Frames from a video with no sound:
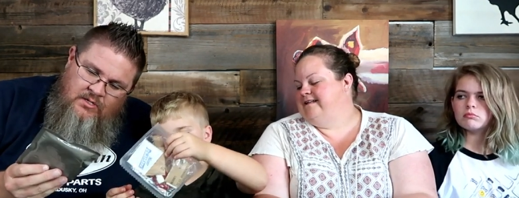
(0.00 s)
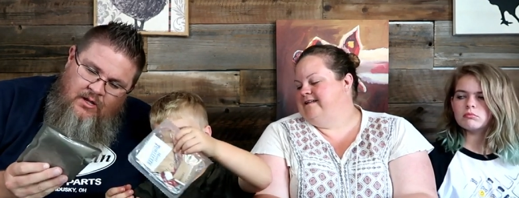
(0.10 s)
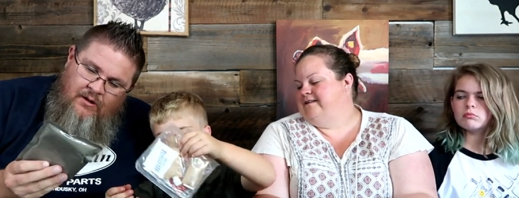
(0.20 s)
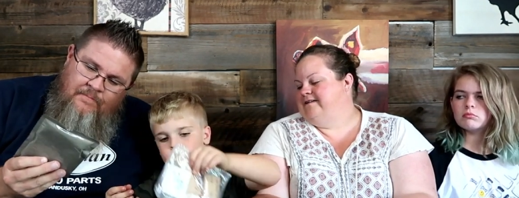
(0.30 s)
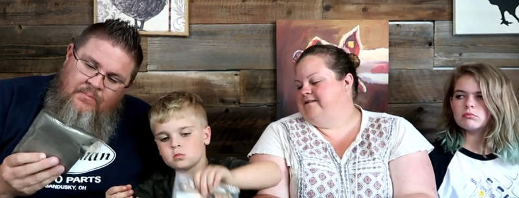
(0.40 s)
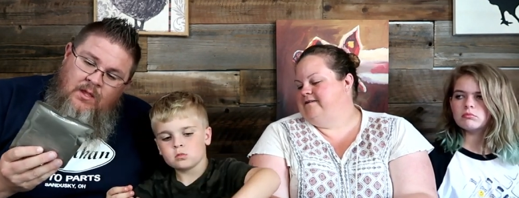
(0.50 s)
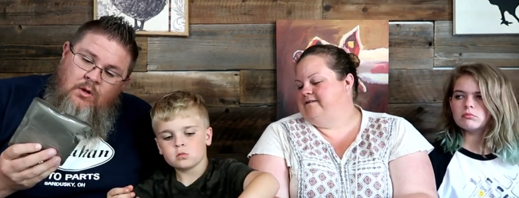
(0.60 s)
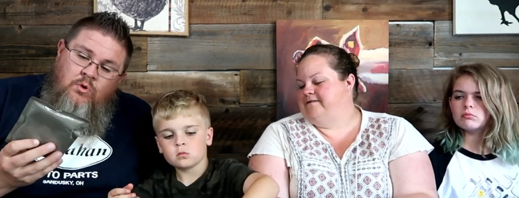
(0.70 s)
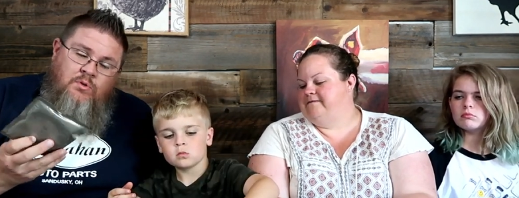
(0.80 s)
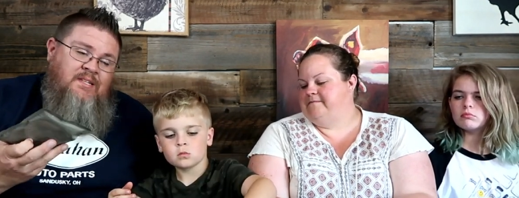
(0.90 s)
Speaker 1: slow.
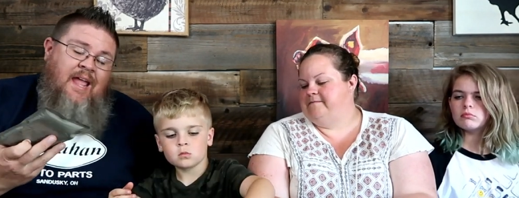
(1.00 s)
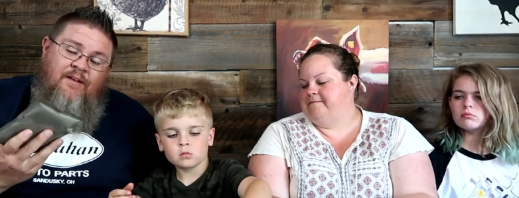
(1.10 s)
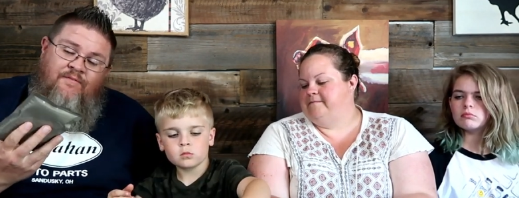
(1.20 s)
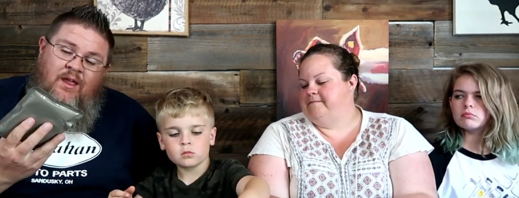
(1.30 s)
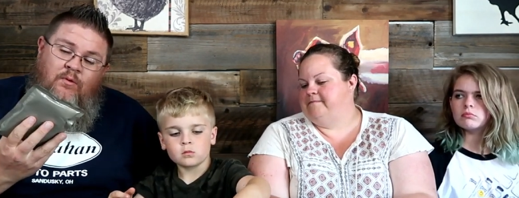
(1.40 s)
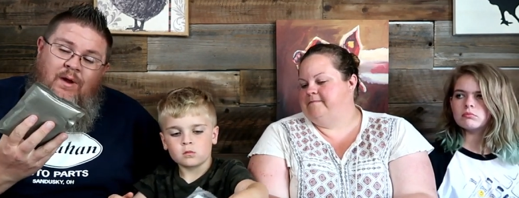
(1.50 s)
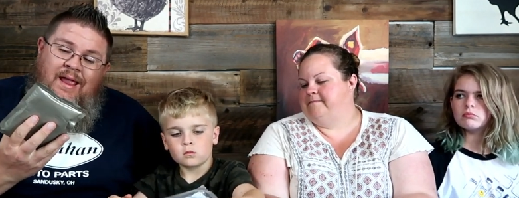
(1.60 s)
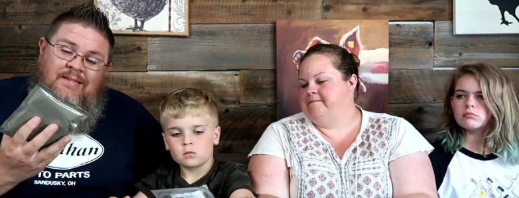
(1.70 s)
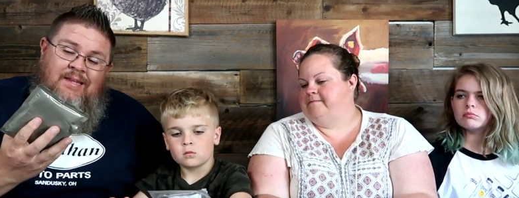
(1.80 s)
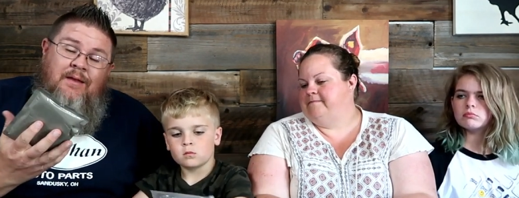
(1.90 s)
Ooh, Santa Fe
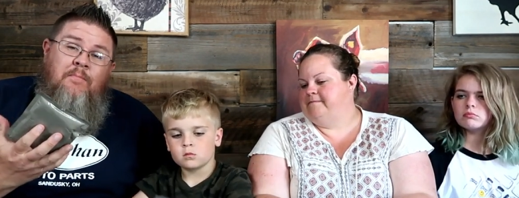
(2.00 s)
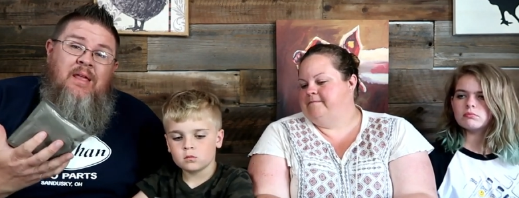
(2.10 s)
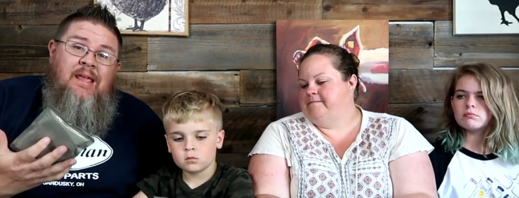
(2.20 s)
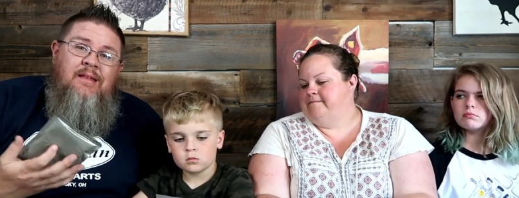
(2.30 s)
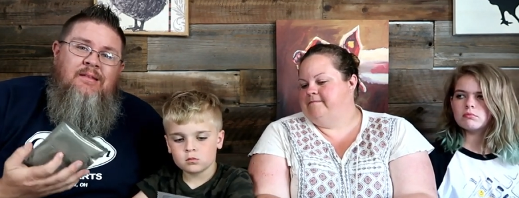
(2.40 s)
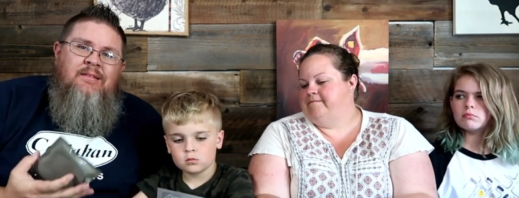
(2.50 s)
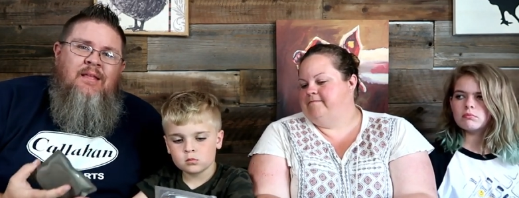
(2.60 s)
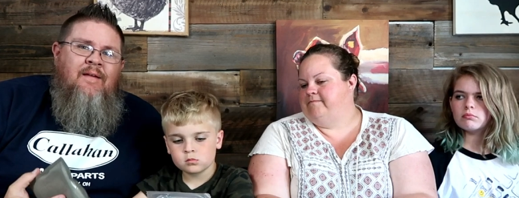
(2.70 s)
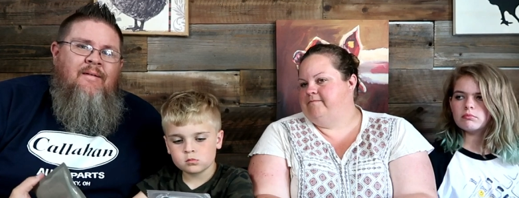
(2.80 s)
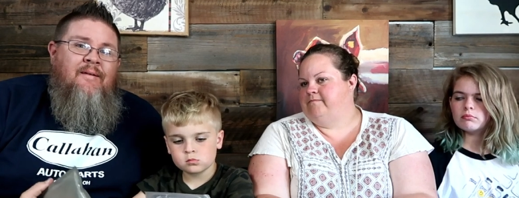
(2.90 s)
rice and beans.
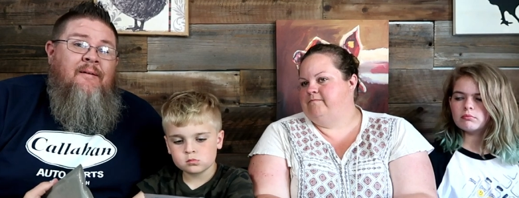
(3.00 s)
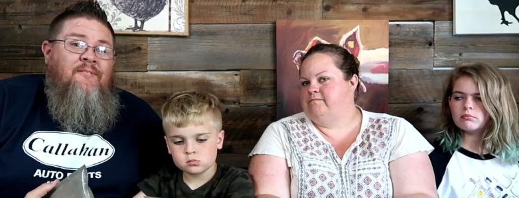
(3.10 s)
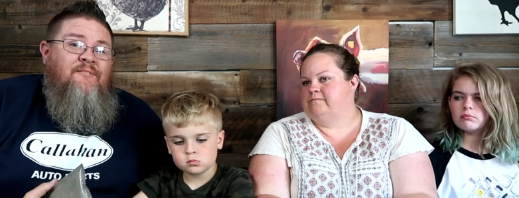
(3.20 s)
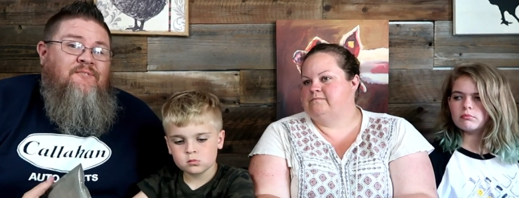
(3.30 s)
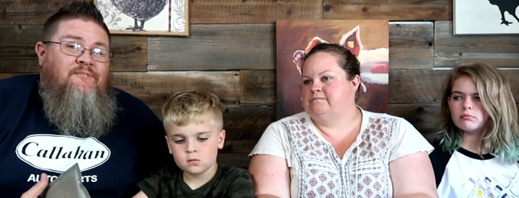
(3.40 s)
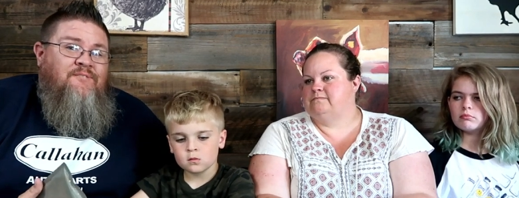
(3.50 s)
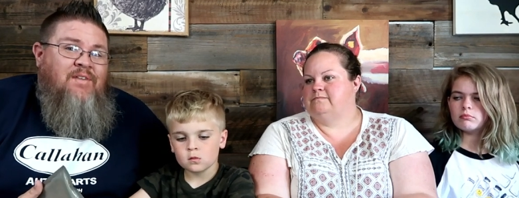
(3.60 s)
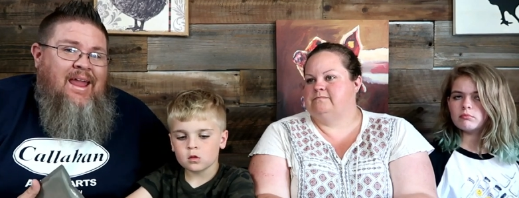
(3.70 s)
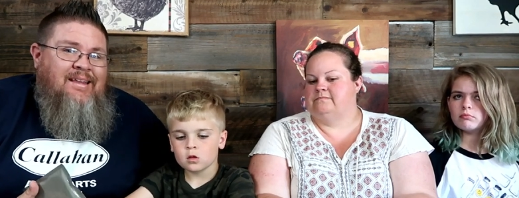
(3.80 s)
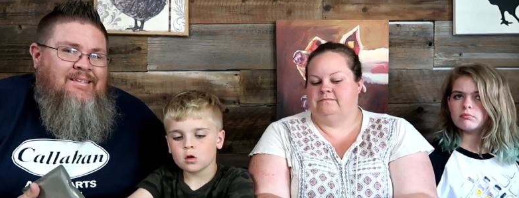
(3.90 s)

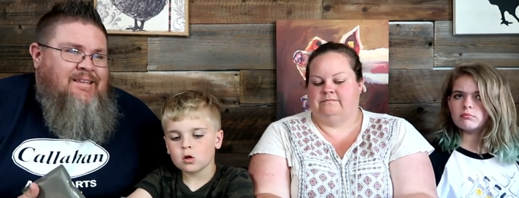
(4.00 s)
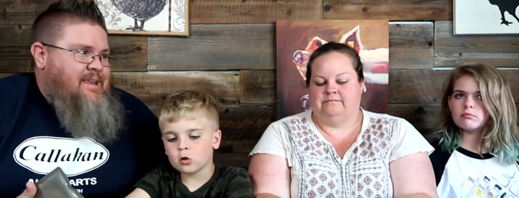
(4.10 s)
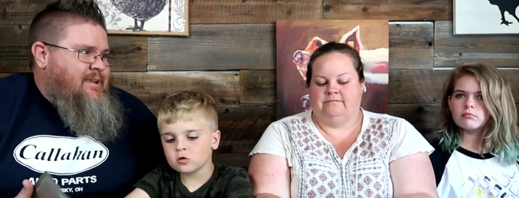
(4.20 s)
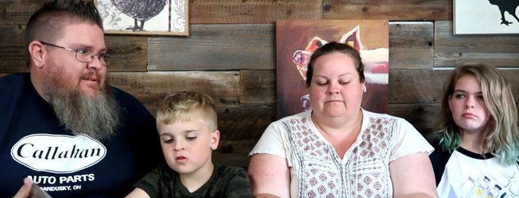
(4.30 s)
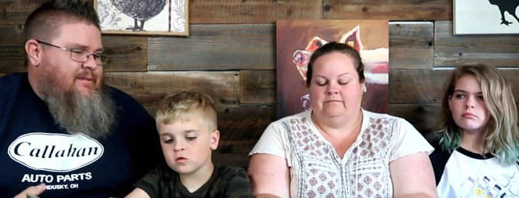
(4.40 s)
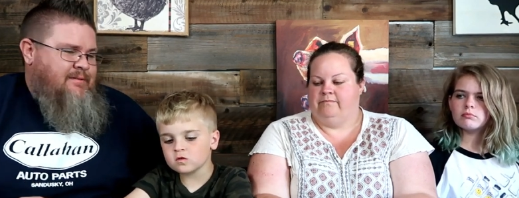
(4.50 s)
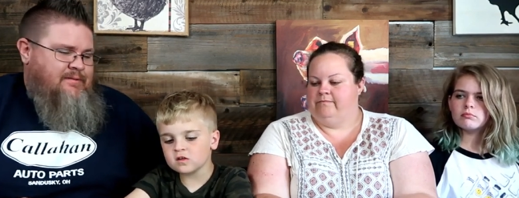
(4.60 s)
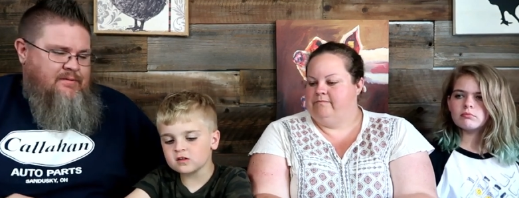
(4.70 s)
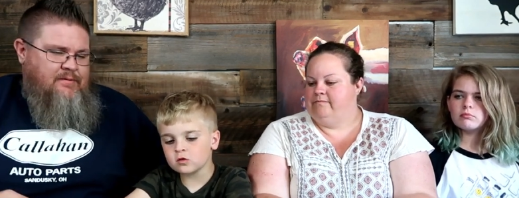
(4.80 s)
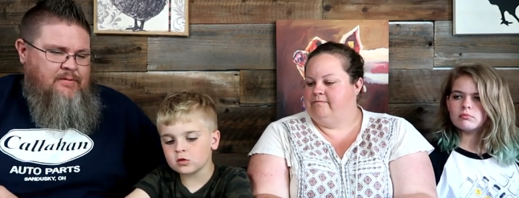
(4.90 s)
Fancy.
Speaker 2: Well, this was
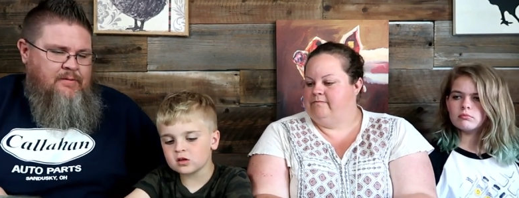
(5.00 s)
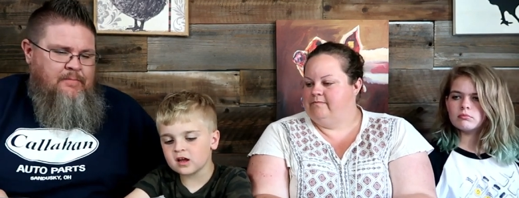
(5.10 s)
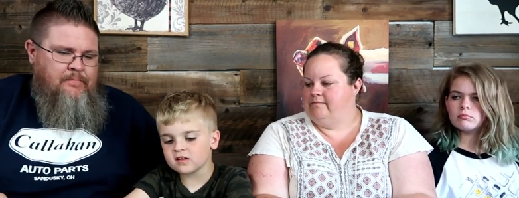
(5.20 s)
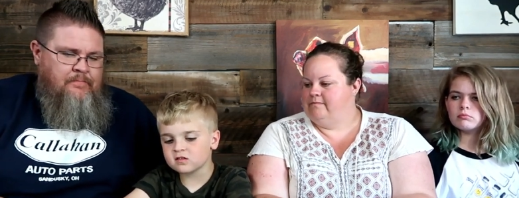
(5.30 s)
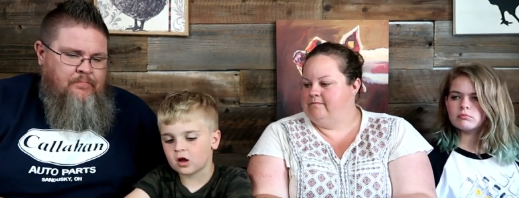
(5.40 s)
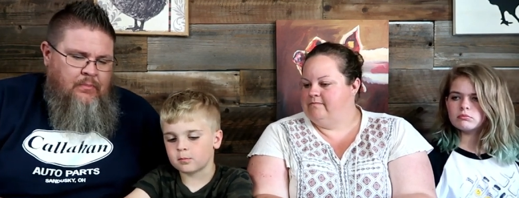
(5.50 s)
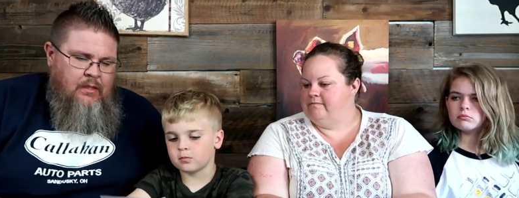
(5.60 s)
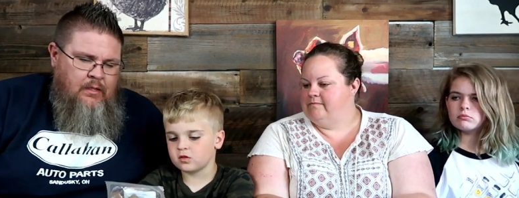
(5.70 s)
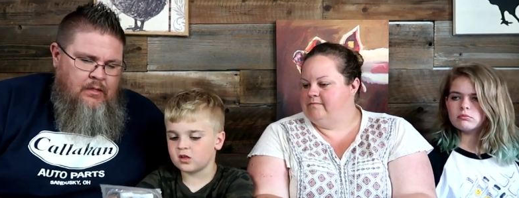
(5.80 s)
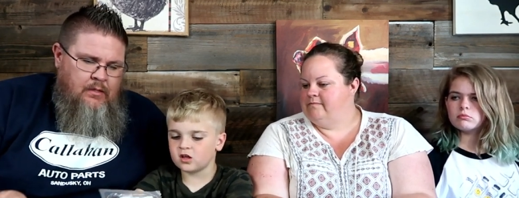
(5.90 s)
like the one last time,
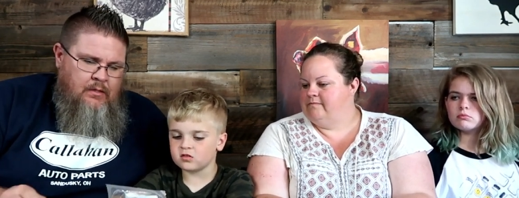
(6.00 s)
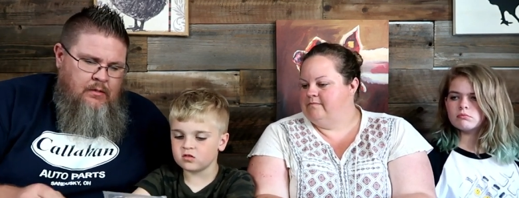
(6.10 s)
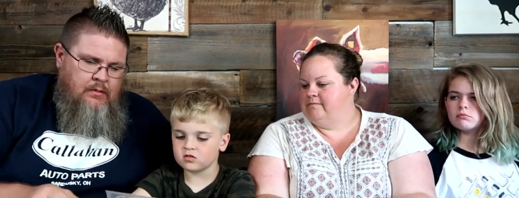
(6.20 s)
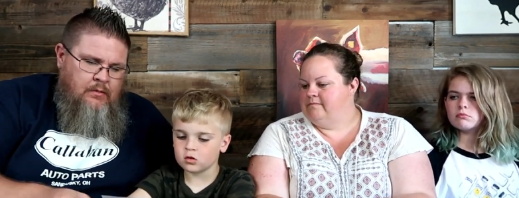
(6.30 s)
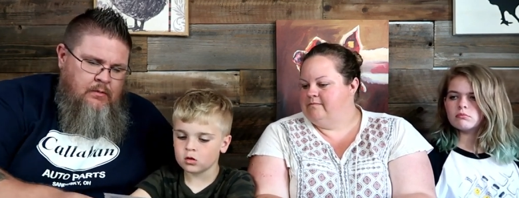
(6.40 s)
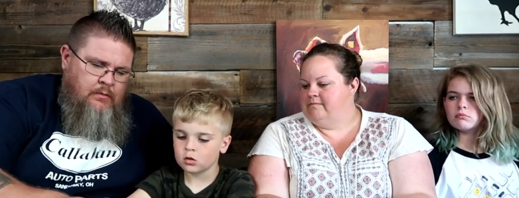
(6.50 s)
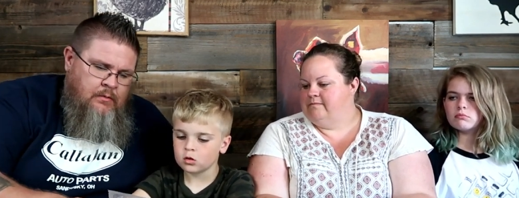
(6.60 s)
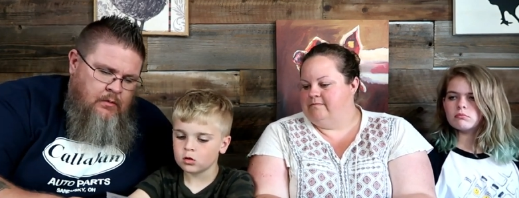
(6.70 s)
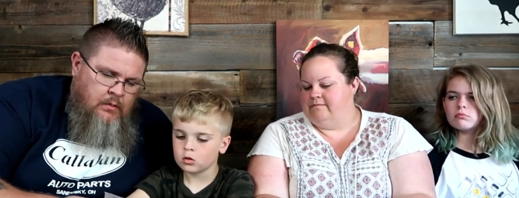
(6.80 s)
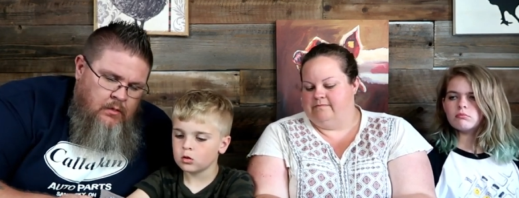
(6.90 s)
These.
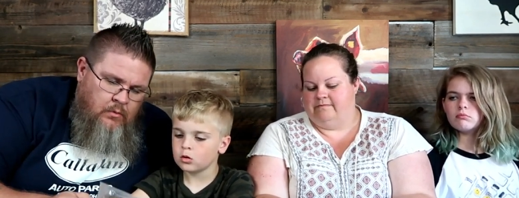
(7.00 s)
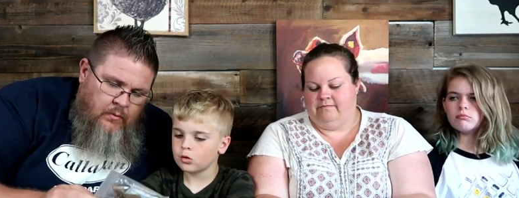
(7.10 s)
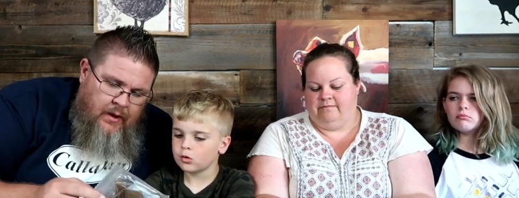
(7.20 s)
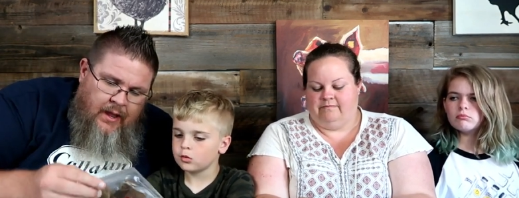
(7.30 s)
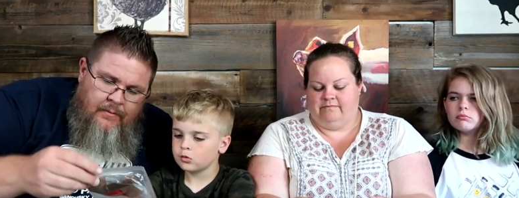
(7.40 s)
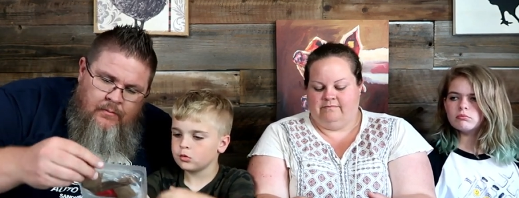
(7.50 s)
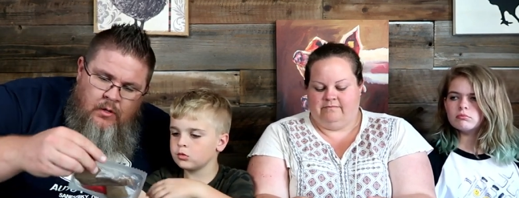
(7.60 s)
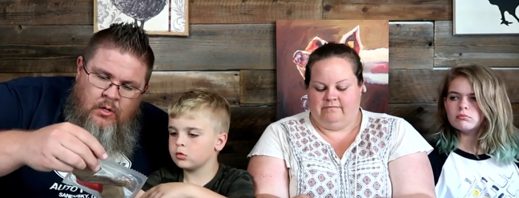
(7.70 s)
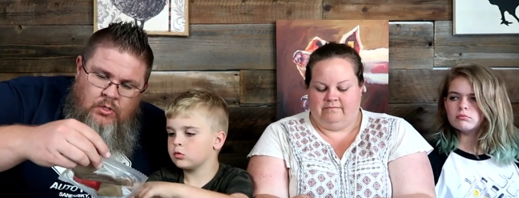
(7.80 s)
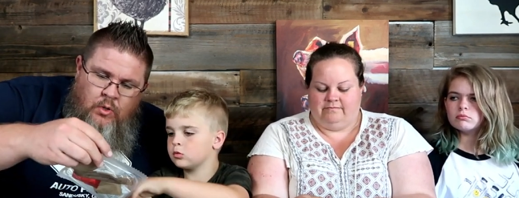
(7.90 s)
Mm -hmm. we
Speaker 1: got?
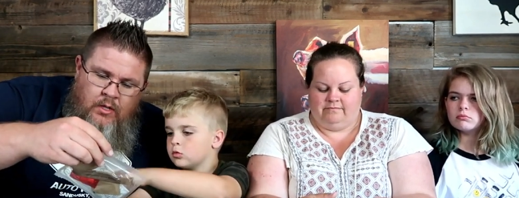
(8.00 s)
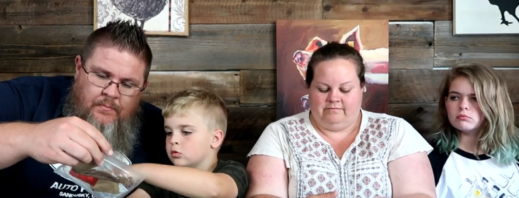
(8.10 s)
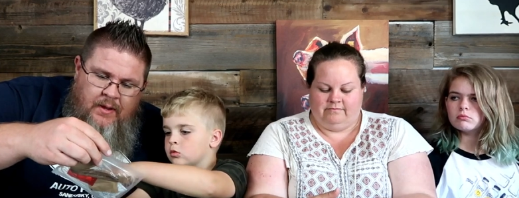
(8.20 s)
Toilet